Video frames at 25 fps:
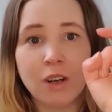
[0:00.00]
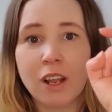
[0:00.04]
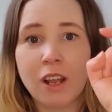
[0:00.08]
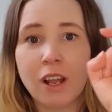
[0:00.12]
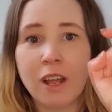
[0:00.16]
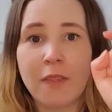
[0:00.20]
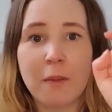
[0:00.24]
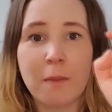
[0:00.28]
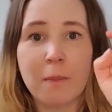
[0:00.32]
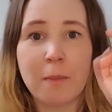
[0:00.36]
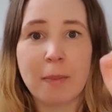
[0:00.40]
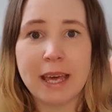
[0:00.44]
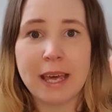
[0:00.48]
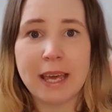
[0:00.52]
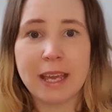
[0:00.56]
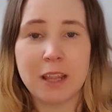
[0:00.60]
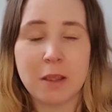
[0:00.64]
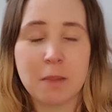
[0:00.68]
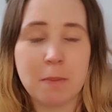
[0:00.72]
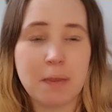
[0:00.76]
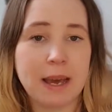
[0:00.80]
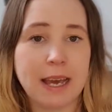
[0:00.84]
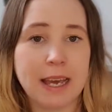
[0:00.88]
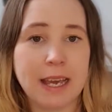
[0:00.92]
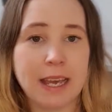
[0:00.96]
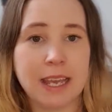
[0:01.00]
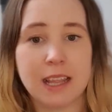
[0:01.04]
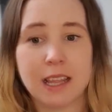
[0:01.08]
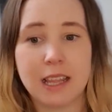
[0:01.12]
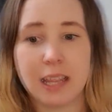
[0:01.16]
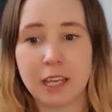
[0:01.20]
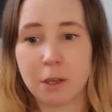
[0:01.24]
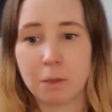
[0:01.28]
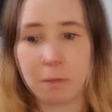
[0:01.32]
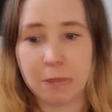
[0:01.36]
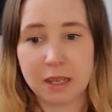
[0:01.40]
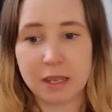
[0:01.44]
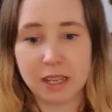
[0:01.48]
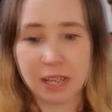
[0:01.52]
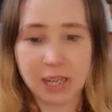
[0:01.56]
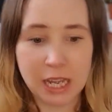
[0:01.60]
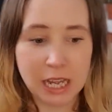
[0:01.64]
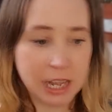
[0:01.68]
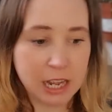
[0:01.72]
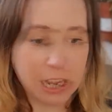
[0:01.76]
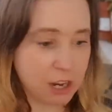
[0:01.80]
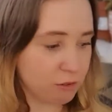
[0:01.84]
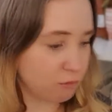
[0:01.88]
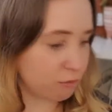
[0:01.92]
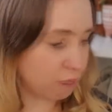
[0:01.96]
On the back of the packet, they could be
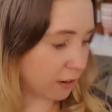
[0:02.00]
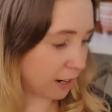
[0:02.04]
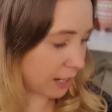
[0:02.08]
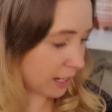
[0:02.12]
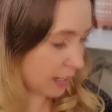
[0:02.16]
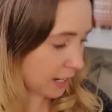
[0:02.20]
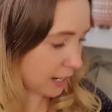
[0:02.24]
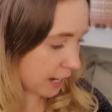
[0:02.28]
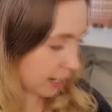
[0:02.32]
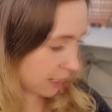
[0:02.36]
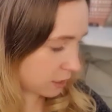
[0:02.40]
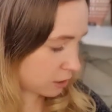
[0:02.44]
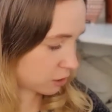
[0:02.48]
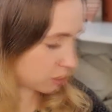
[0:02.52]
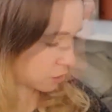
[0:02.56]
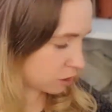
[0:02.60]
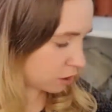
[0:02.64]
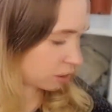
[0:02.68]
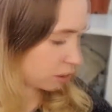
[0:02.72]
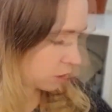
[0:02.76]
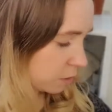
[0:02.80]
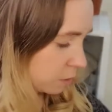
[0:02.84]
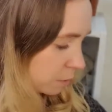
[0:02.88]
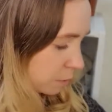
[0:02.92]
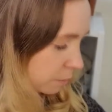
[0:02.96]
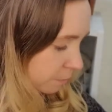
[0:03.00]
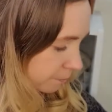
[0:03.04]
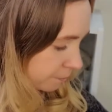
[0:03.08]
right next to